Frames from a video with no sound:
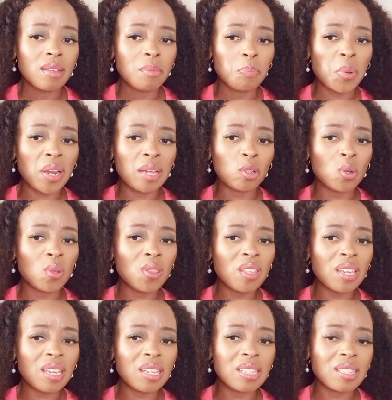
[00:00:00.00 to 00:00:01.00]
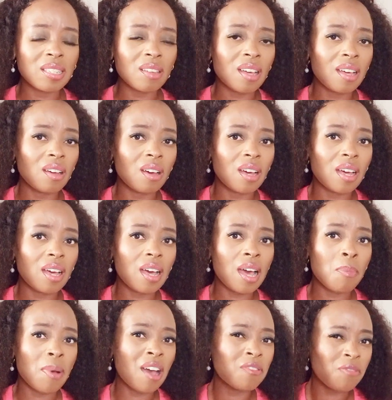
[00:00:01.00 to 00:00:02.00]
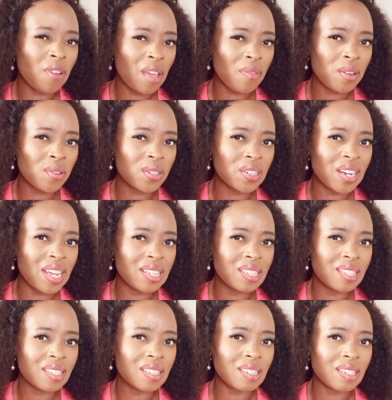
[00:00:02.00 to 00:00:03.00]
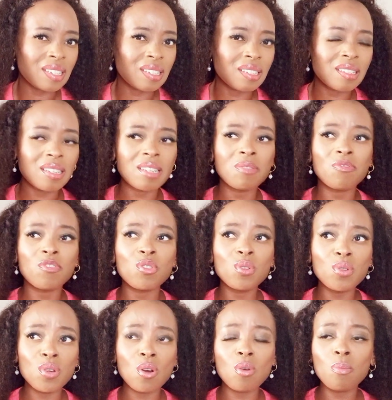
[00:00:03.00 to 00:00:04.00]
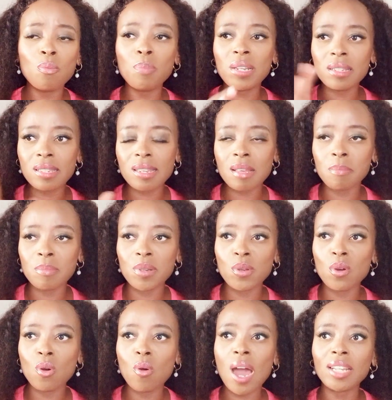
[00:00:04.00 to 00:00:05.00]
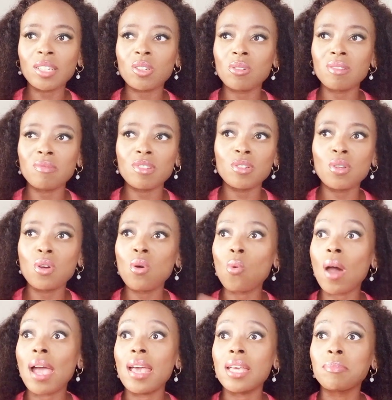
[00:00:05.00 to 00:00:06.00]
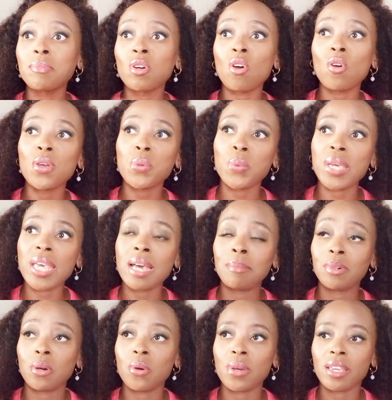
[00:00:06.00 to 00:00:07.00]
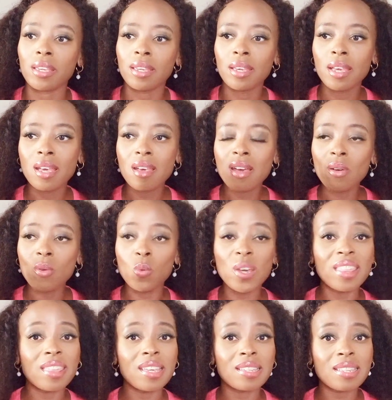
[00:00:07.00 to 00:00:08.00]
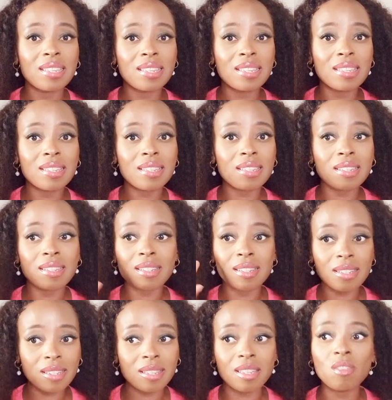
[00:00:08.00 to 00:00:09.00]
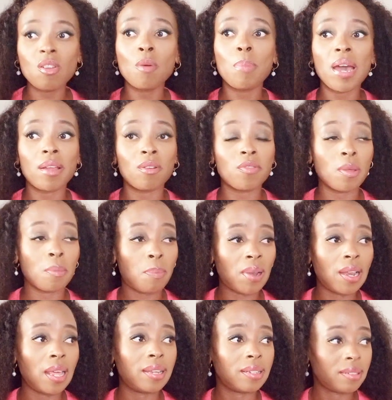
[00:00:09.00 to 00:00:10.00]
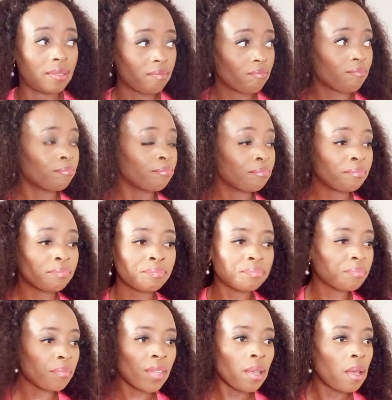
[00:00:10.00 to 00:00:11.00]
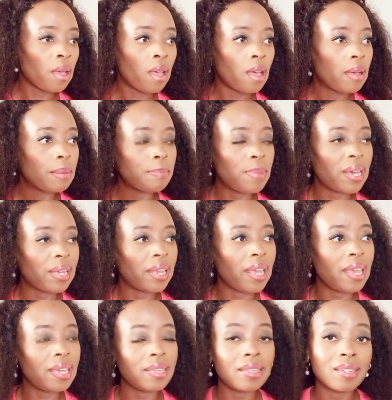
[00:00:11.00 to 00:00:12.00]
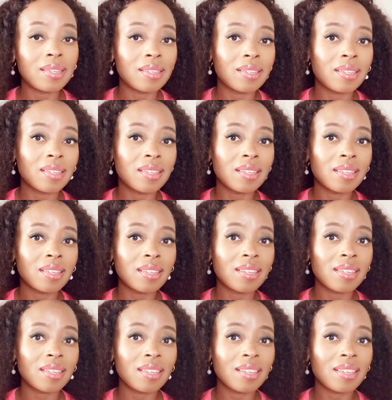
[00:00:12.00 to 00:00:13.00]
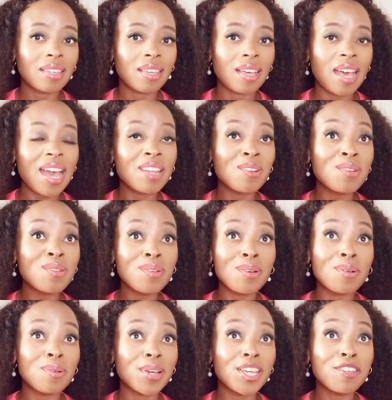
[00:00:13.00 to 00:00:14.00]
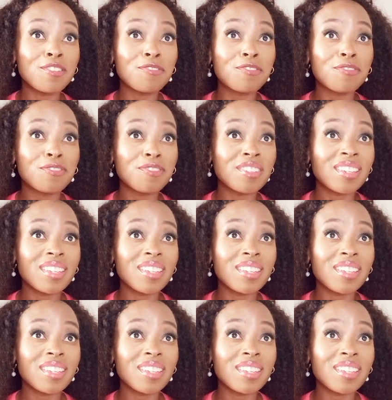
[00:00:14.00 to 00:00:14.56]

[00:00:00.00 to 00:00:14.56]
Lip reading: but I don't think it's above 500 rands. If you know, please let me know. I don't even know why I'm going where I'm going with this. It's not part of the plan. But hey, I don't know if